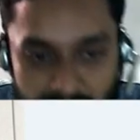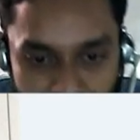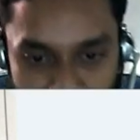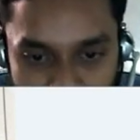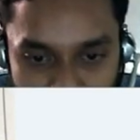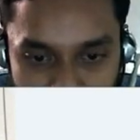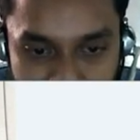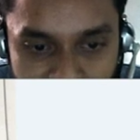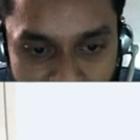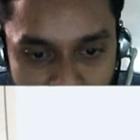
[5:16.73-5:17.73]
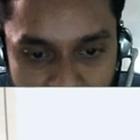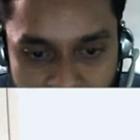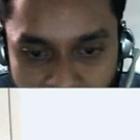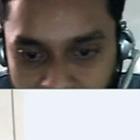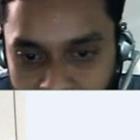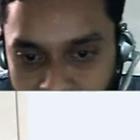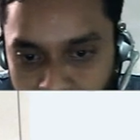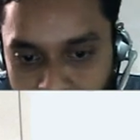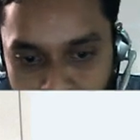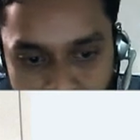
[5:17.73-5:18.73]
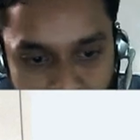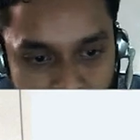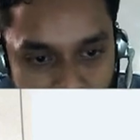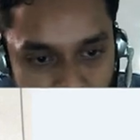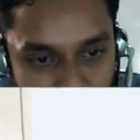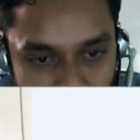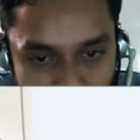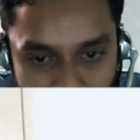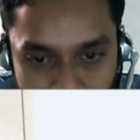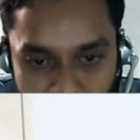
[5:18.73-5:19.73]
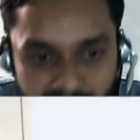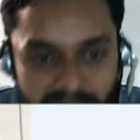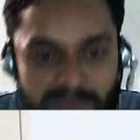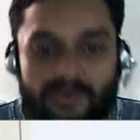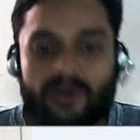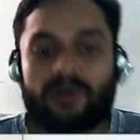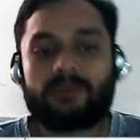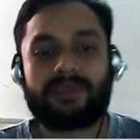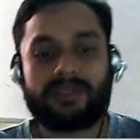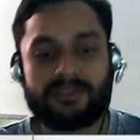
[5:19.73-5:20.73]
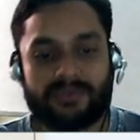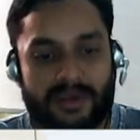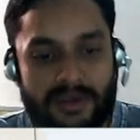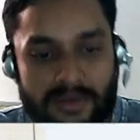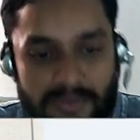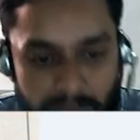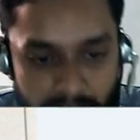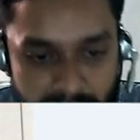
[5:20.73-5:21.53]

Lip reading: and dimension will be, you can read it from the front view.